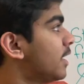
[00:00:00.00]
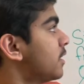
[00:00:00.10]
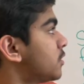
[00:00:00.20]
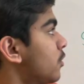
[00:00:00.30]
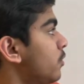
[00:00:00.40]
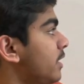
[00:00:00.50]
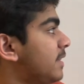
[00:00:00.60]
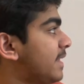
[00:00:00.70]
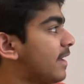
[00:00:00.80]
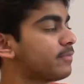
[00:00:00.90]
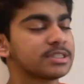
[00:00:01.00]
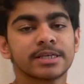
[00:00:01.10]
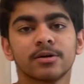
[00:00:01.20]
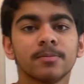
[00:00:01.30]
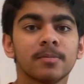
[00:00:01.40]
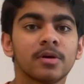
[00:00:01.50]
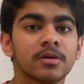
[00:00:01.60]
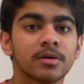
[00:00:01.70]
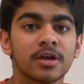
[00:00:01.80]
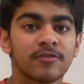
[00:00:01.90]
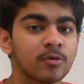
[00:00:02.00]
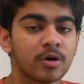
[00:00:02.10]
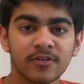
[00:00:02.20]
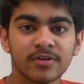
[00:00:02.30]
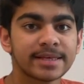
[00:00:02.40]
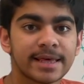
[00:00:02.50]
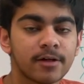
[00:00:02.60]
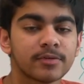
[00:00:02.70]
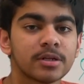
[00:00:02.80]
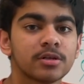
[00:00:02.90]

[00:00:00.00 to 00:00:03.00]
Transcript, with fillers: So in the Kelvin scale, if you want to find Kelvin,